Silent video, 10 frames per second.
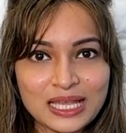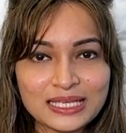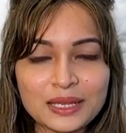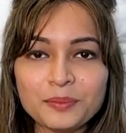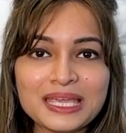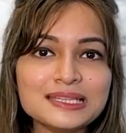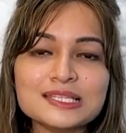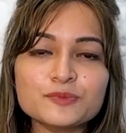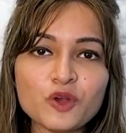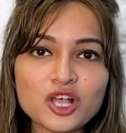can make
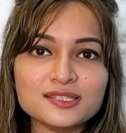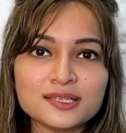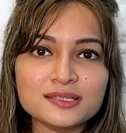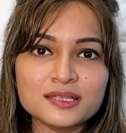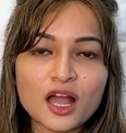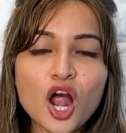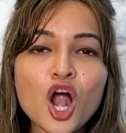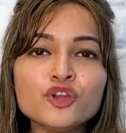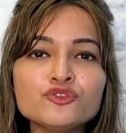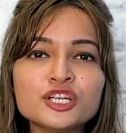this process
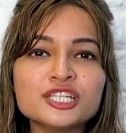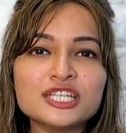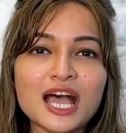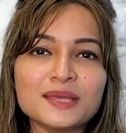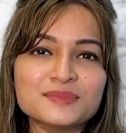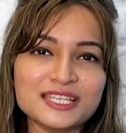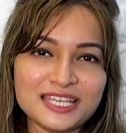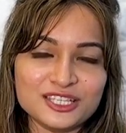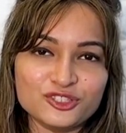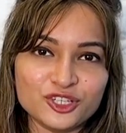100 times
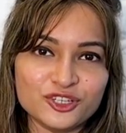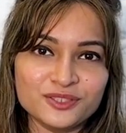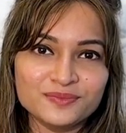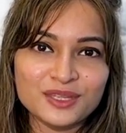easier.